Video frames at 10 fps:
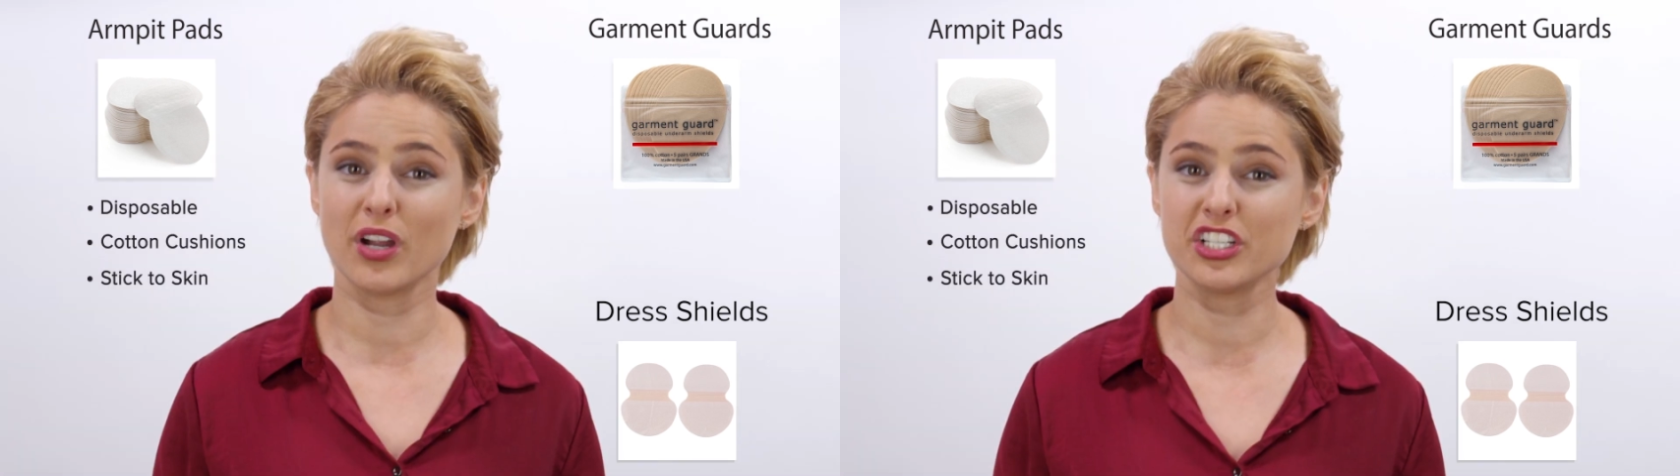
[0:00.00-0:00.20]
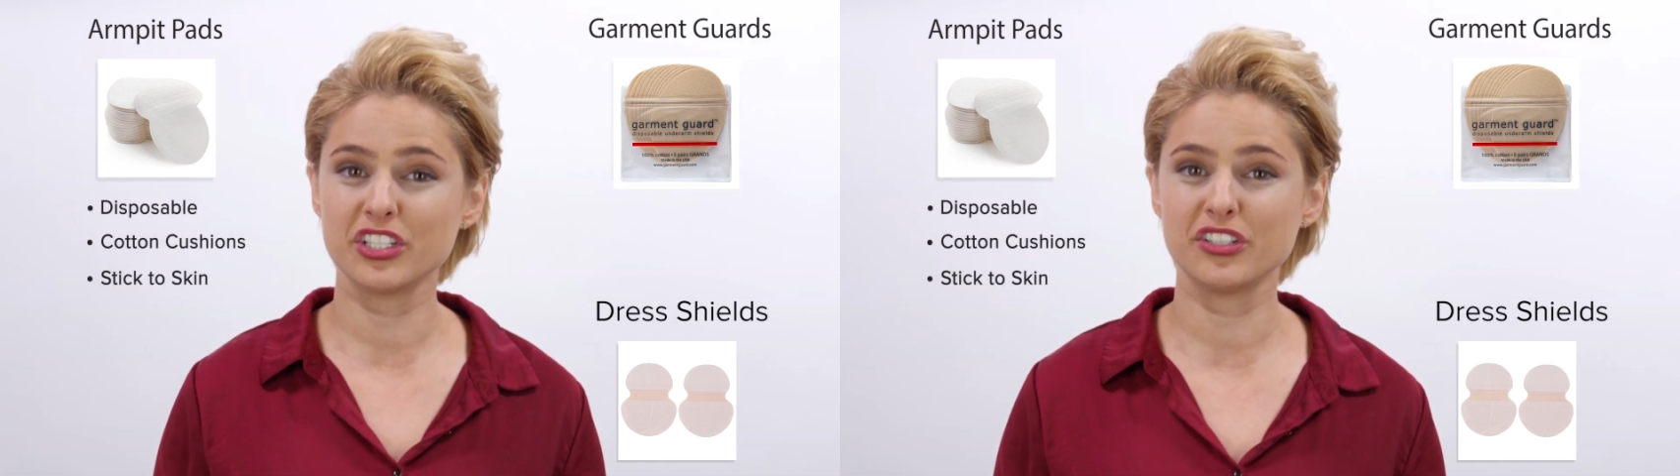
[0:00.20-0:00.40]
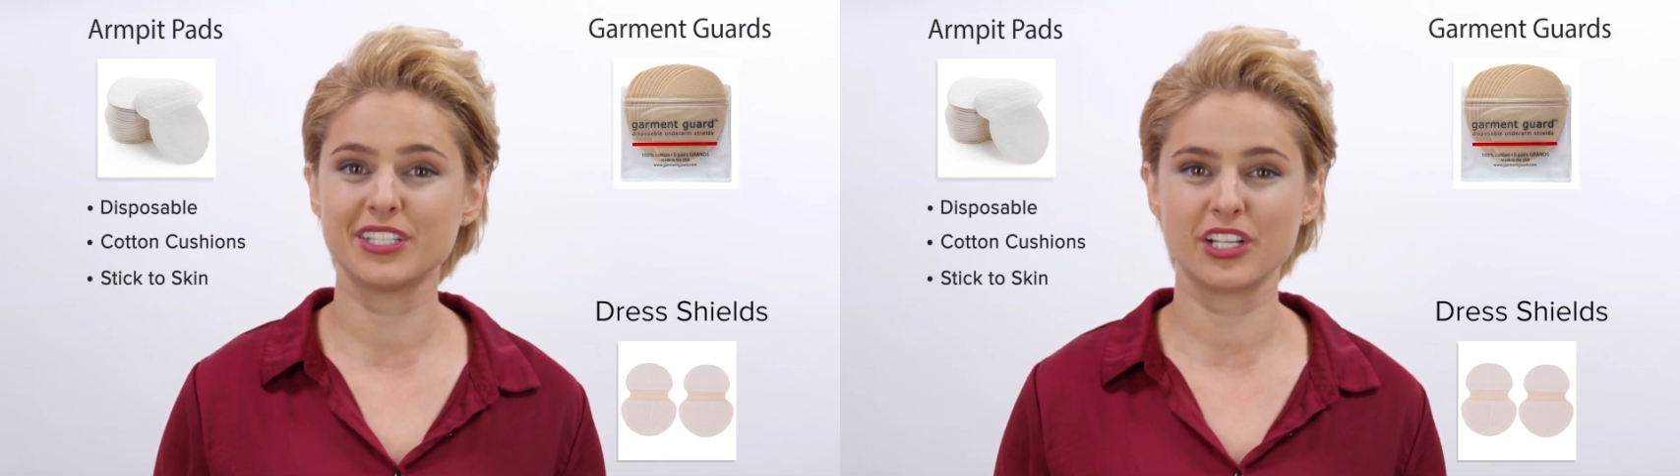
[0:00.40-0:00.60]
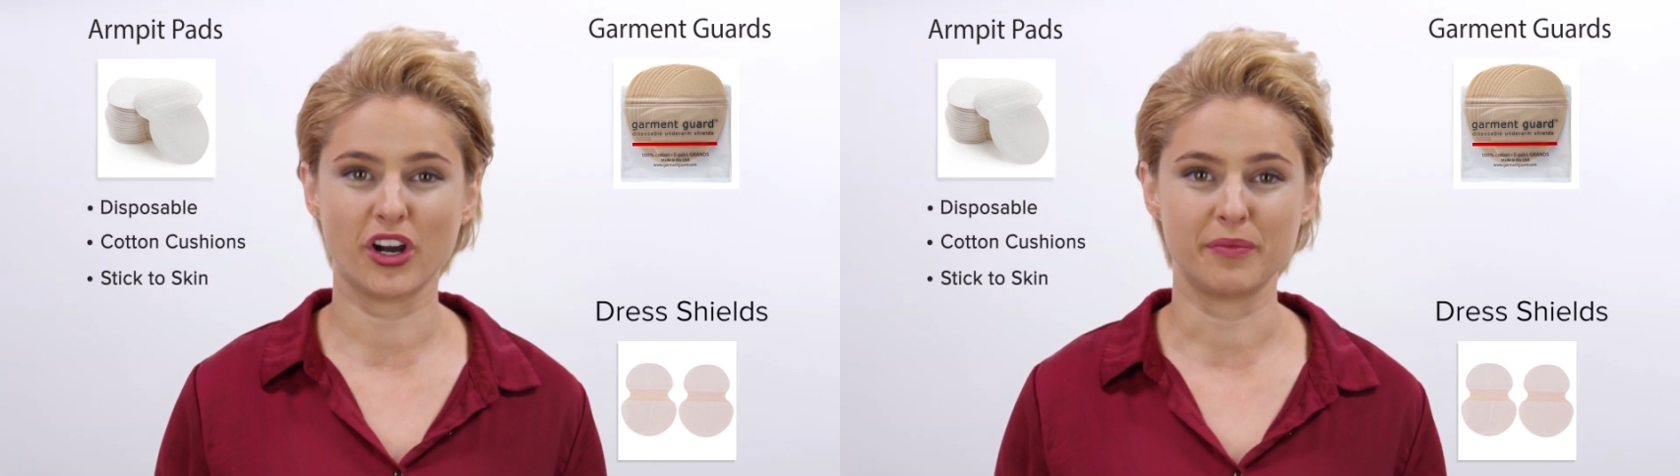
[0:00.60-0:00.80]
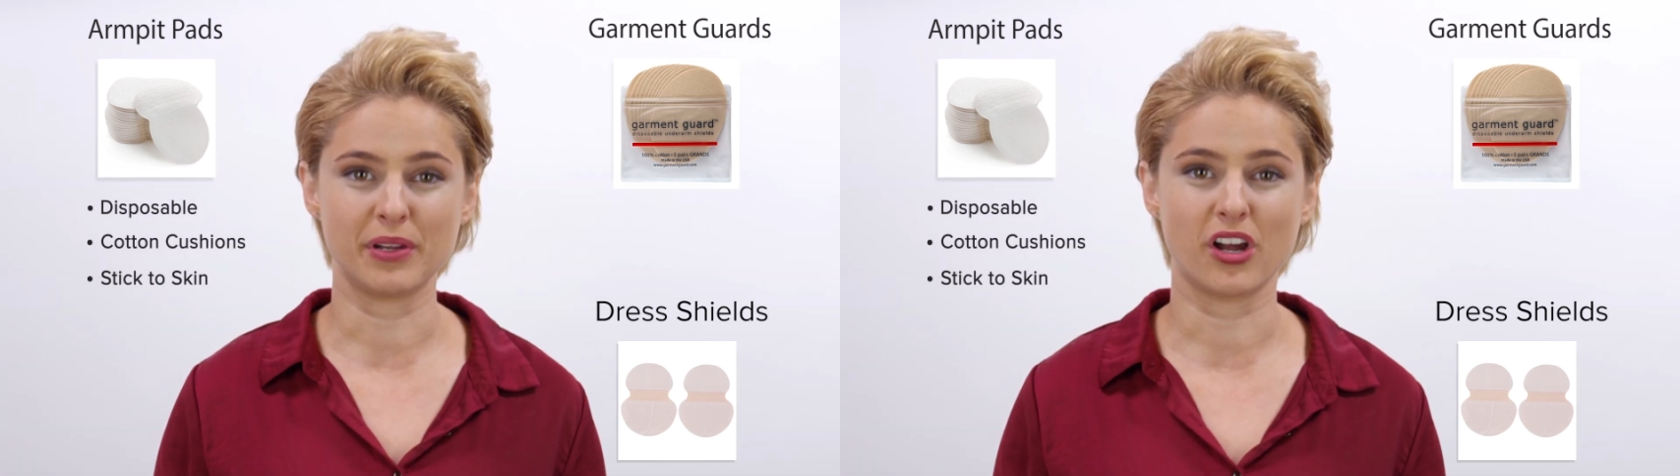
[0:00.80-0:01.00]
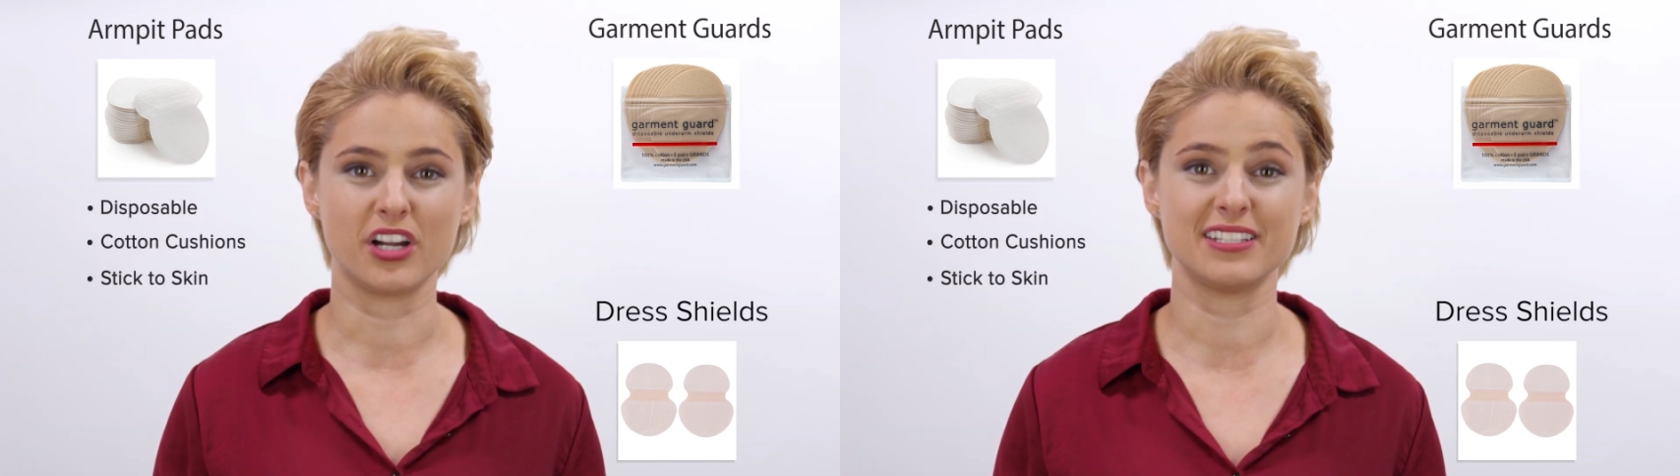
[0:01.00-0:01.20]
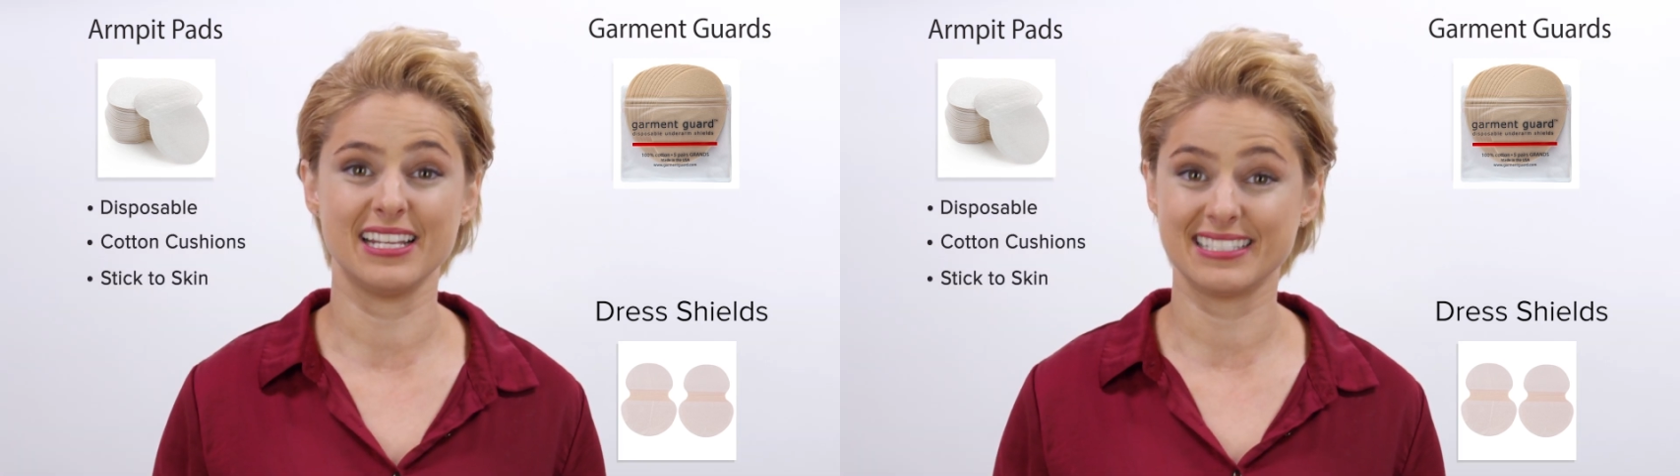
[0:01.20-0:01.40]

Dress shields and garment guards